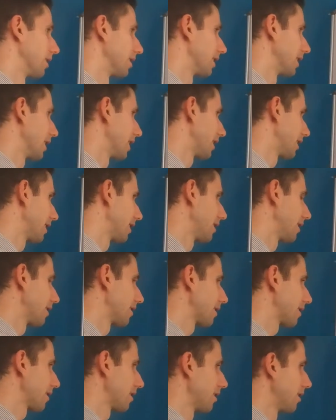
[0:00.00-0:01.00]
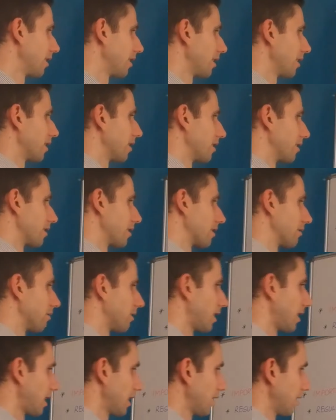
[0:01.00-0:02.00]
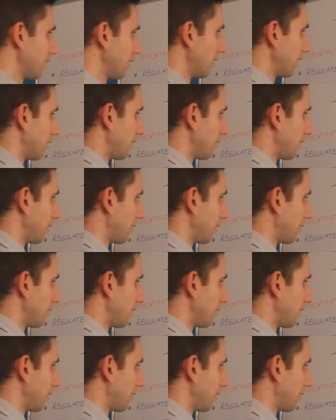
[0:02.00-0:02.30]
and that is here is why